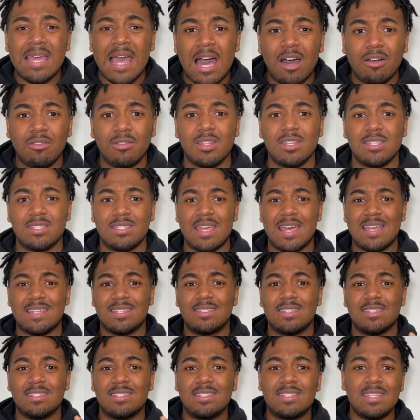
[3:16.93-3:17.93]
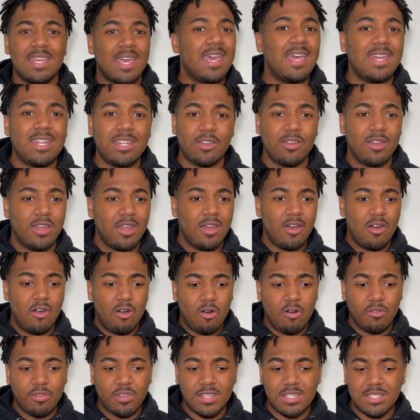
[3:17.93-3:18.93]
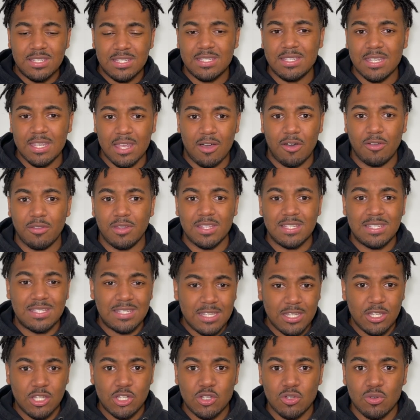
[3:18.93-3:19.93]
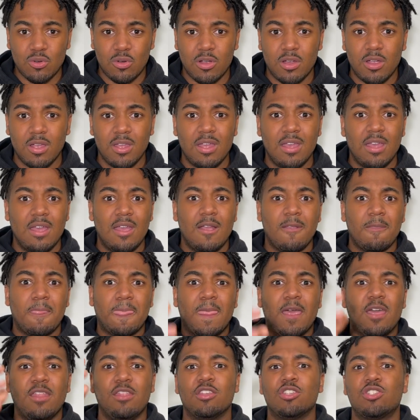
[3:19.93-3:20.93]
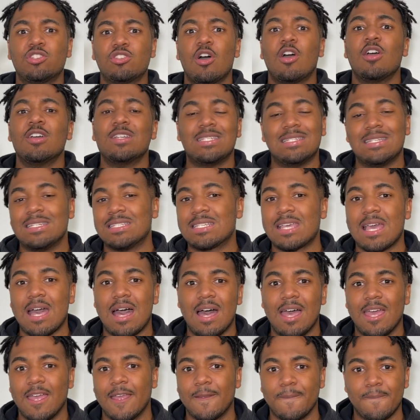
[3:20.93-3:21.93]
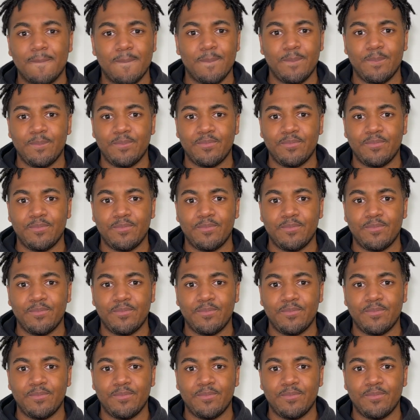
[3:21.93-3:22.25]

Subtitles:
as countless as the sand on the seashore and the stars in the sky.